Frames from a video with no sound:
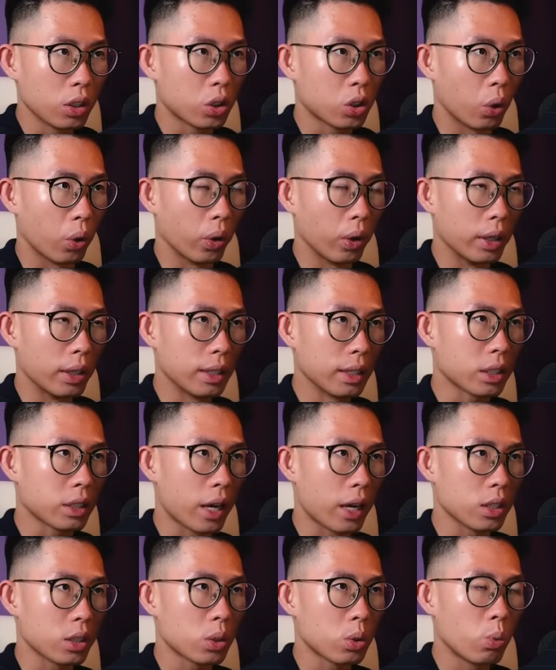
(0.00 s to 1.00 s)
So in this
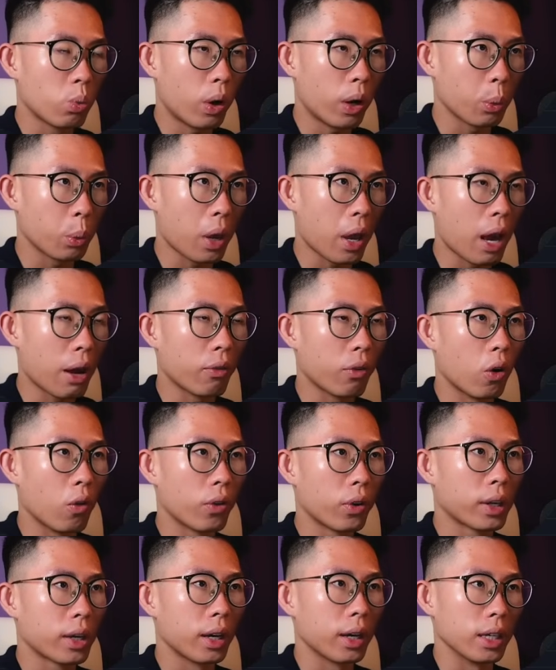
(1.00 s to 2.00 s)
case, what we have over
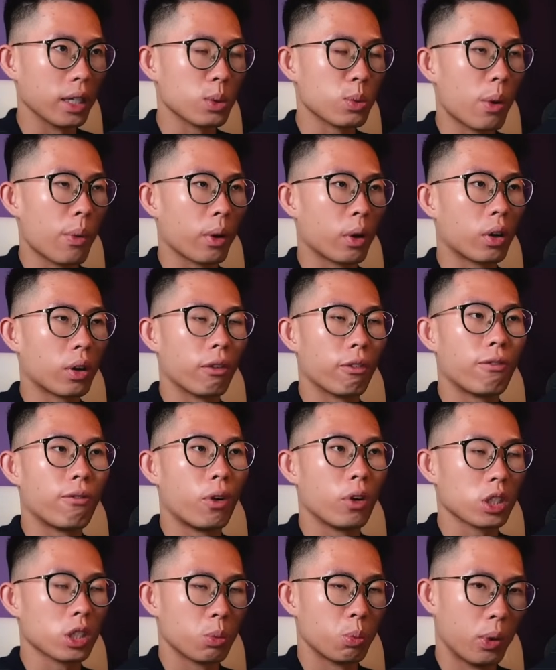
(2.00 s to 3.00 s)
here is what we call the
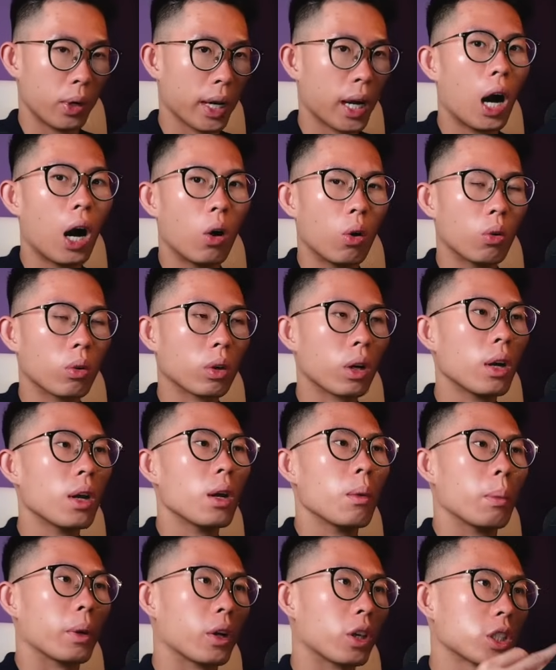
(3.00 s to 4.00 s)
forced breakout
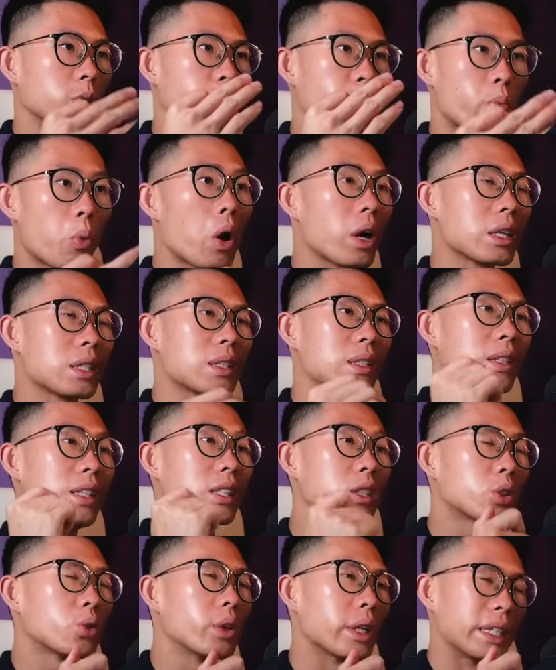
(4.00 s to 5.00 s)
because price
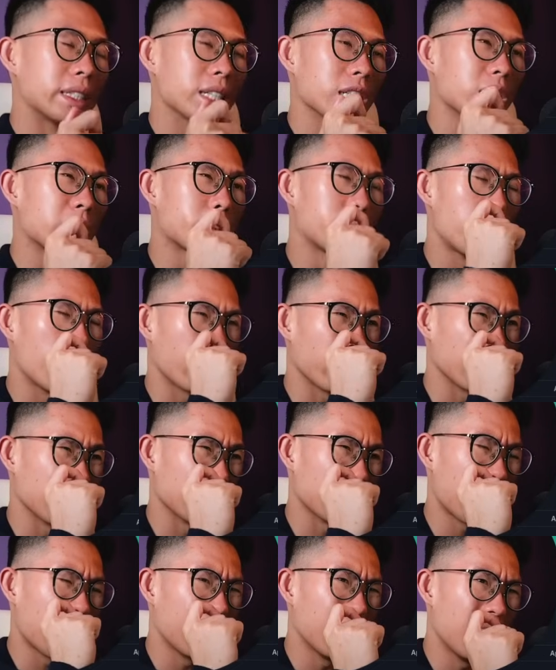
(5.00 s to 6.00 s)
literally just poked
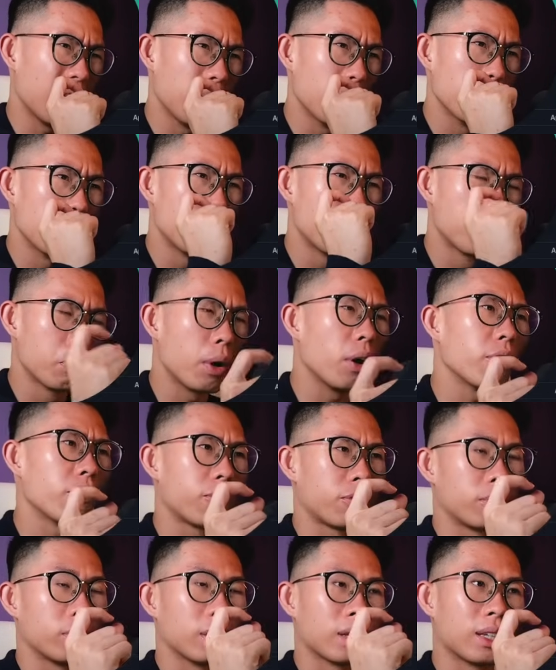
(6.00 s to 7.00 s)
his head
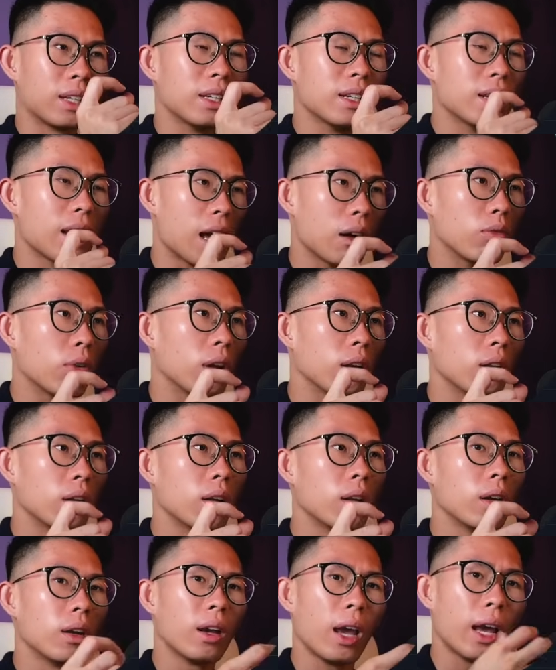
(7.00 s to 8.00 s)
above the key level
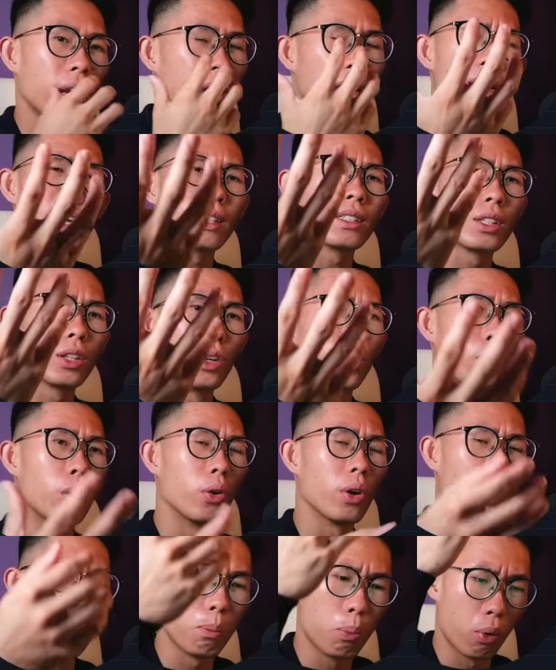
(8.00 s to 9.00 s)
and then next thing you know,
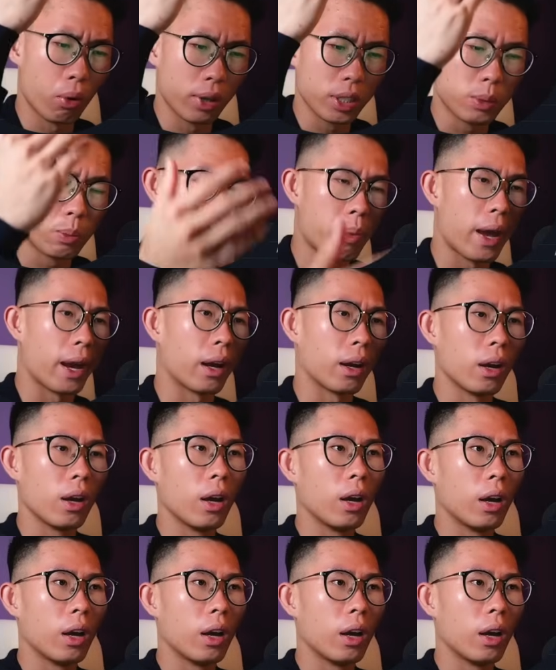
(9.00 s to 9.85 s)
it poked his back,